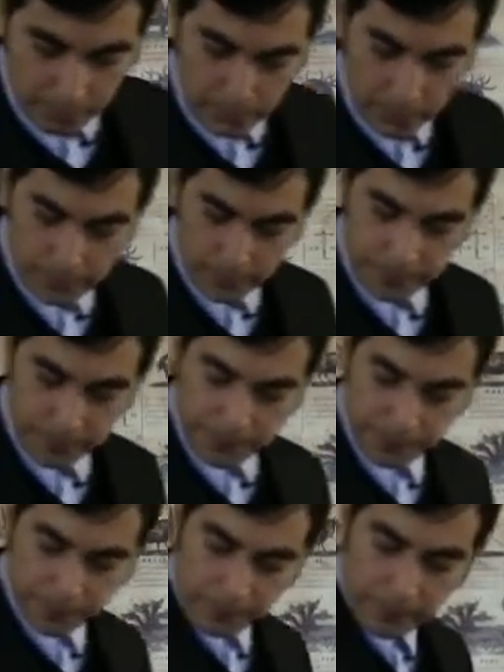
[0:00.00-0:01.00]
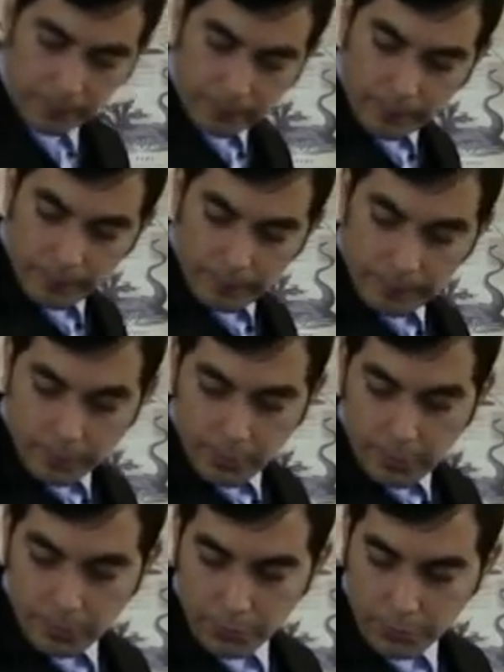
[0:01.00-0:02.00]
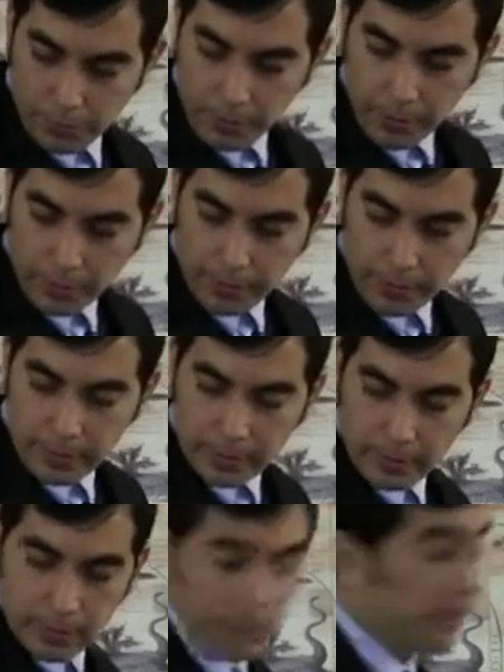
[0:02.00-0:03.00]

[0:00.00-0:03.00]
which we're going to mark it,